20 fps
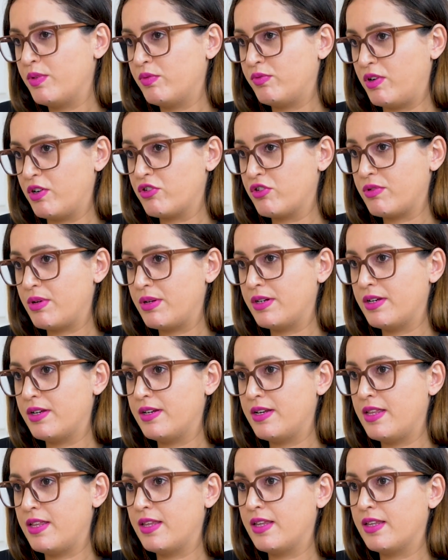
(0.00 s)

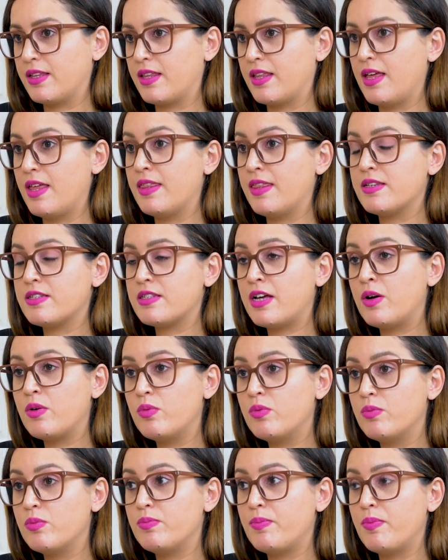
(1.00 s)
frustrated and they start
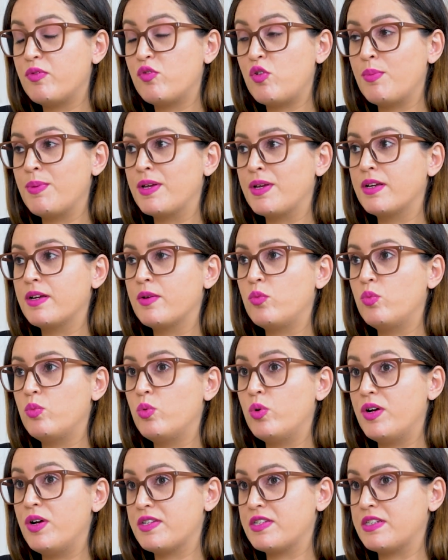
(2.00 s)
performing
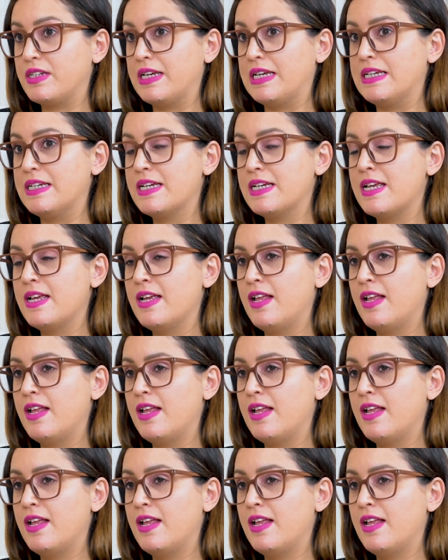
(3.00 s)
worsely